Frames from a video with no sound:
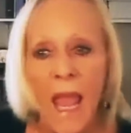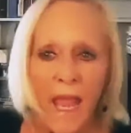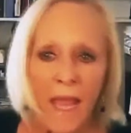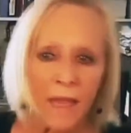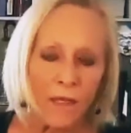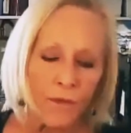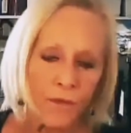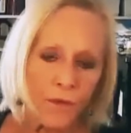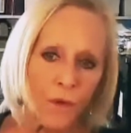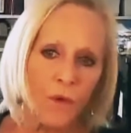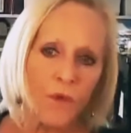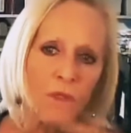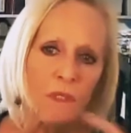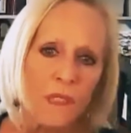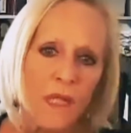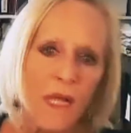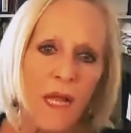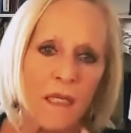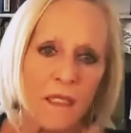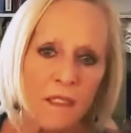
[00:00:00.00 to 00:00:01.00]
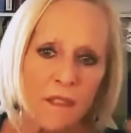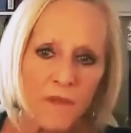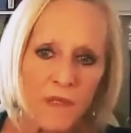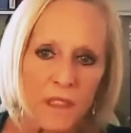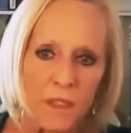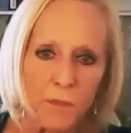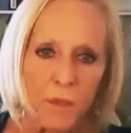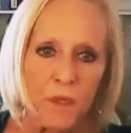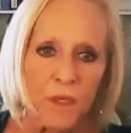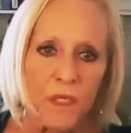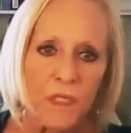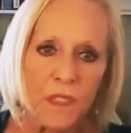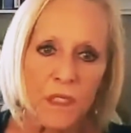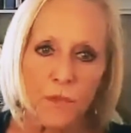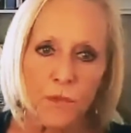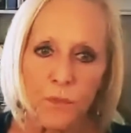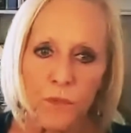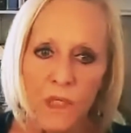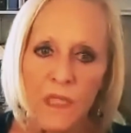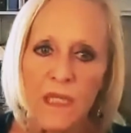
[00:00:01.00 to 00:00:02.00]
And those kinds of
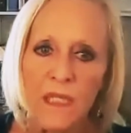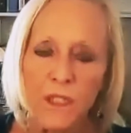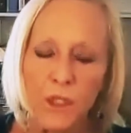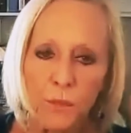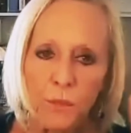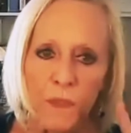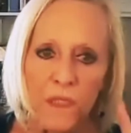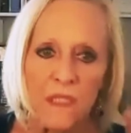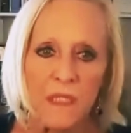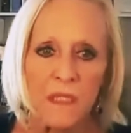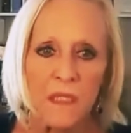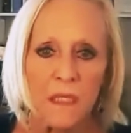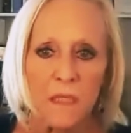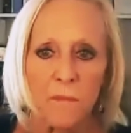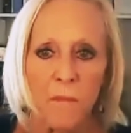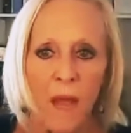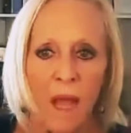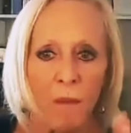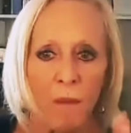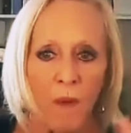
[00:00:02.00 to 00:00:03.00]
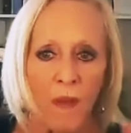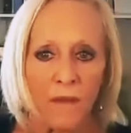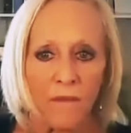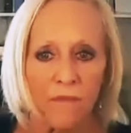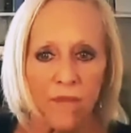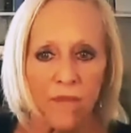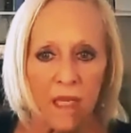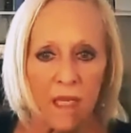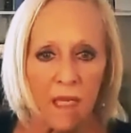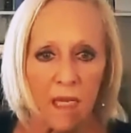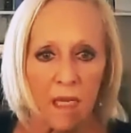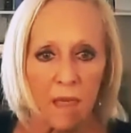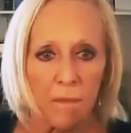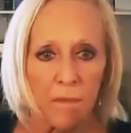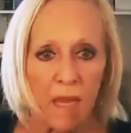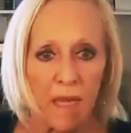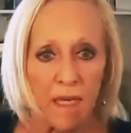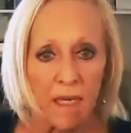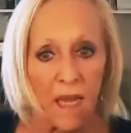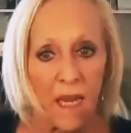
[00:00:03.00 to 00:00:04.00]
experiences really twisted my way of thinking
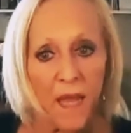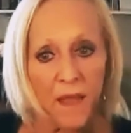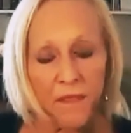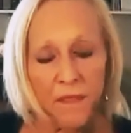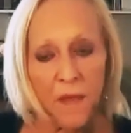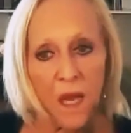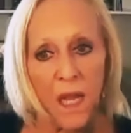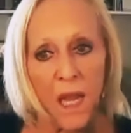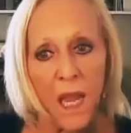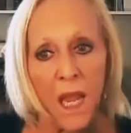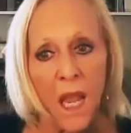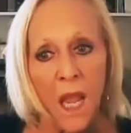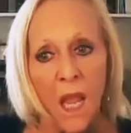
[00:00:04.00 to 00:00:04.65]
about it. And I thought,